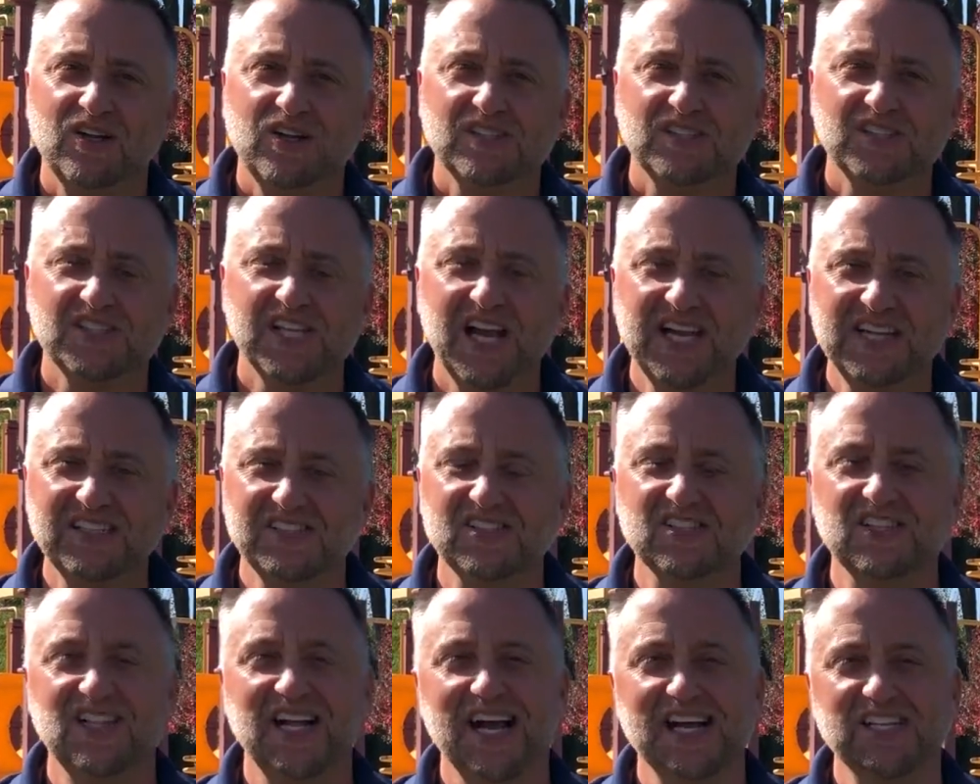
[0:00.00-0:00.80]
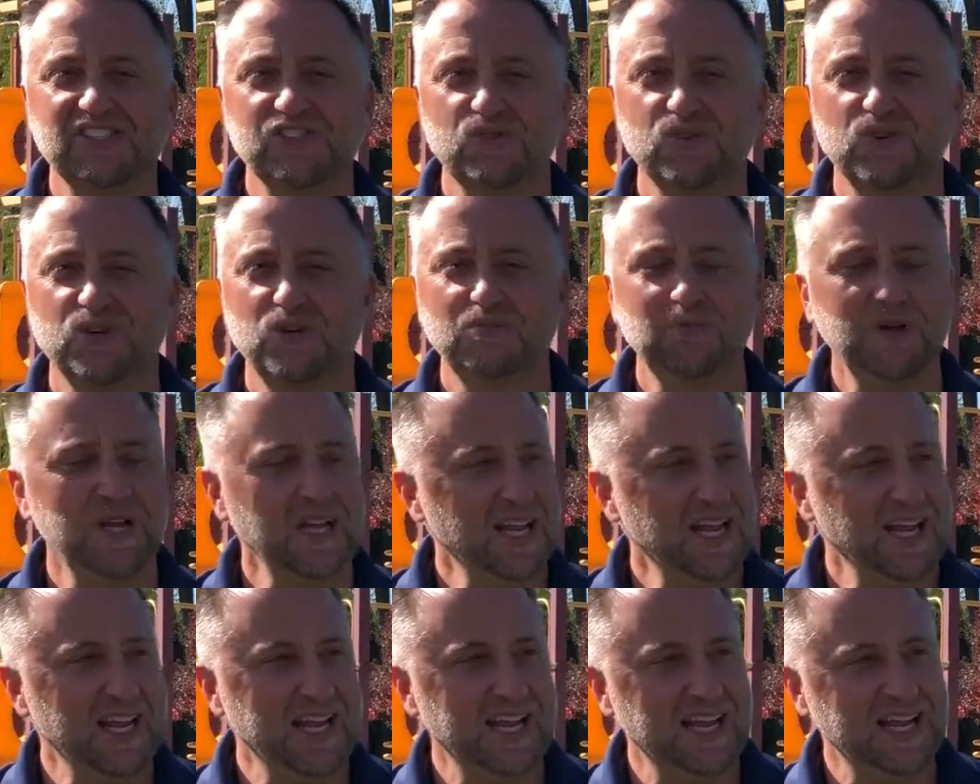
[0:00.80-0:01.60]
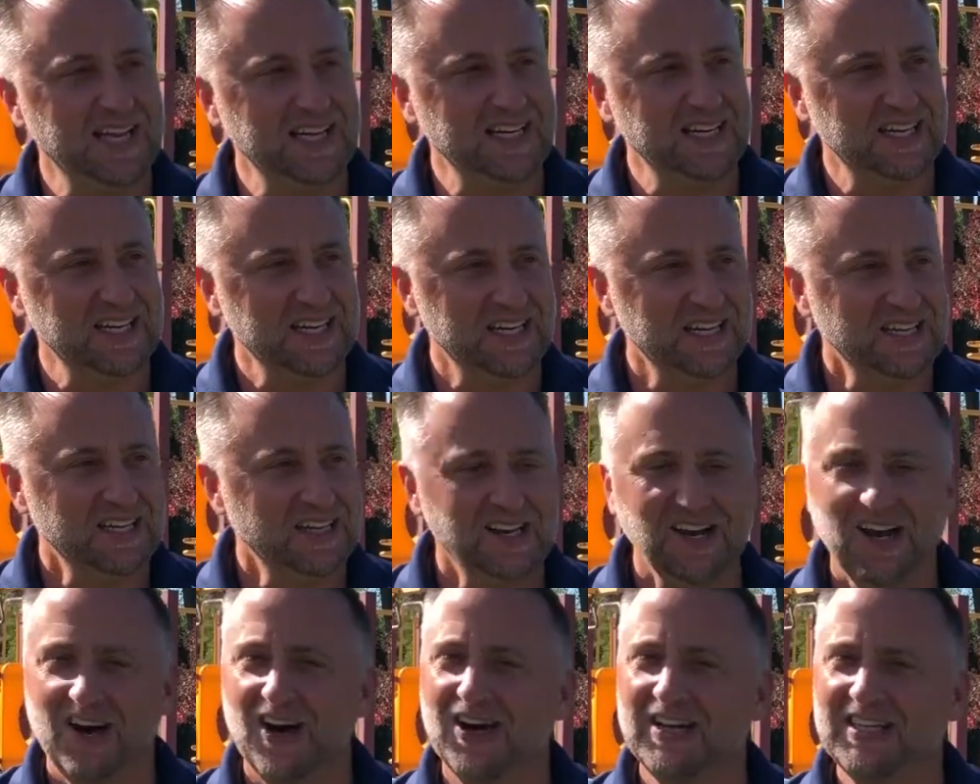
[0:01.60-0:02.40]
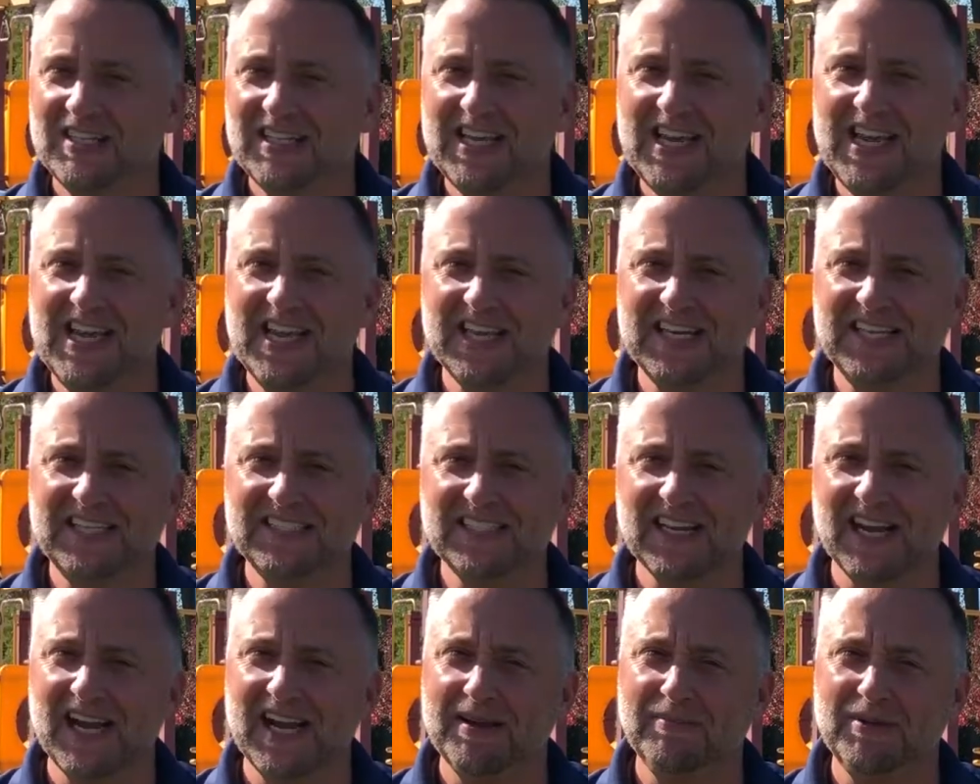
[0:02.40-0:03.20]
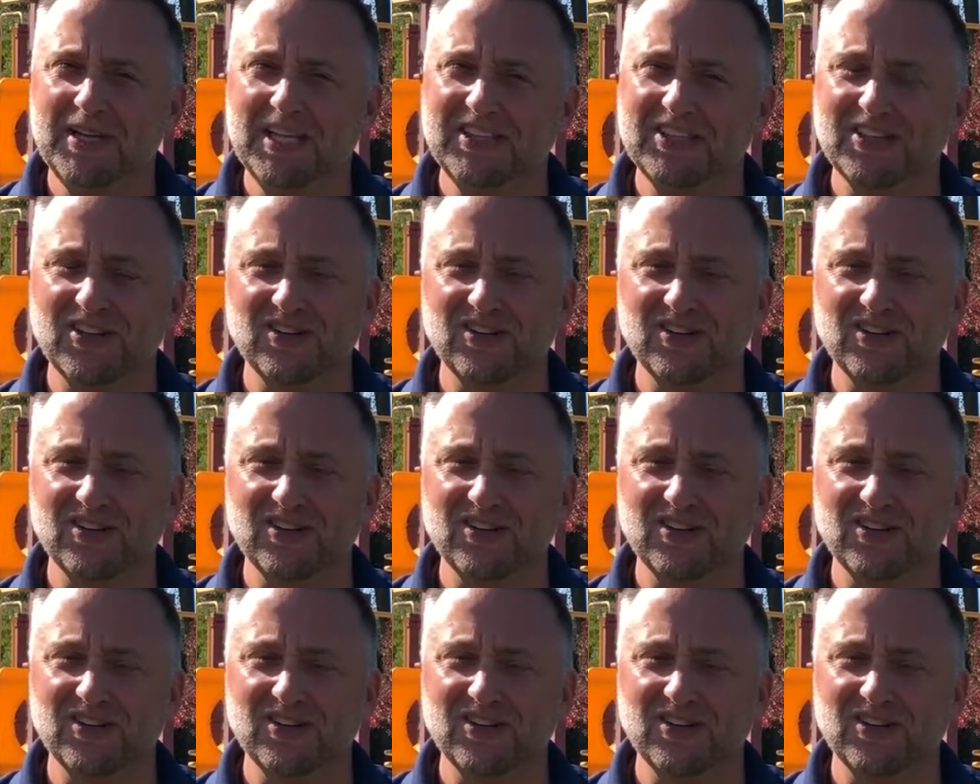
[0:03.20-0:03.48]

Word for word: science classroom and uncanny timing.